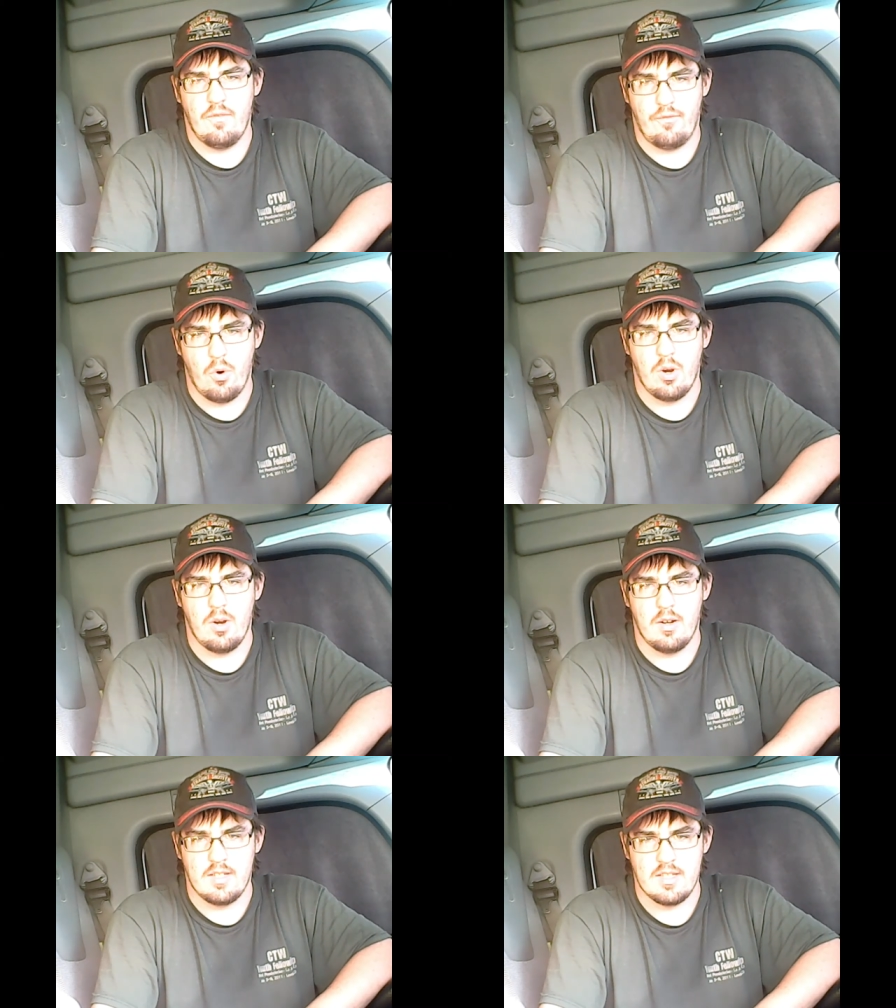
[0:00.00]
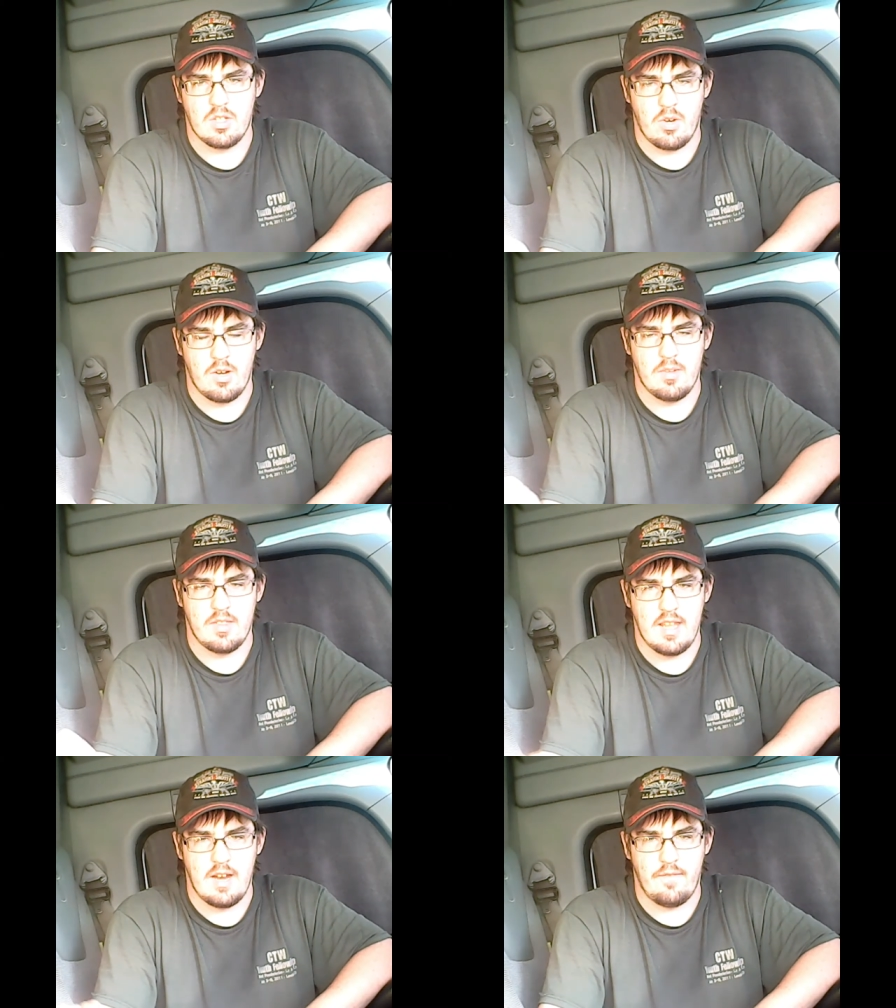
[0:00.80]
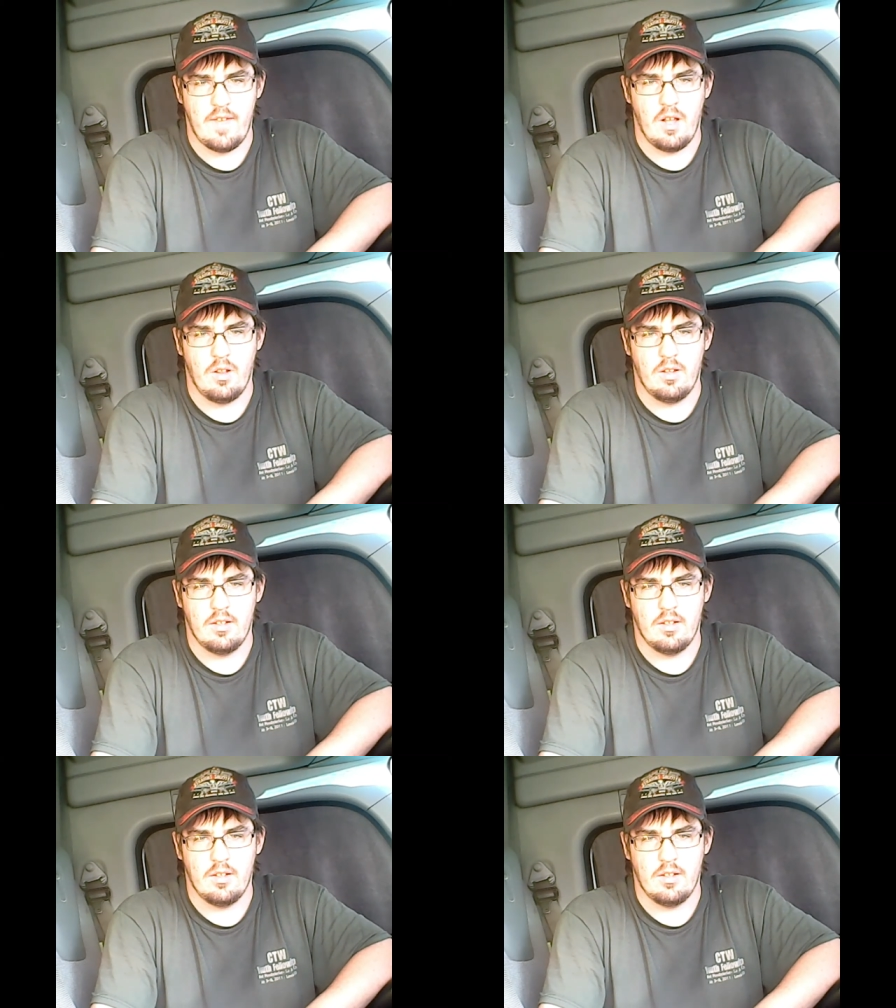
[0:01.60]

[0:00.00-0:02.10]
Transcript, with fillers: for disagreeing with the NFL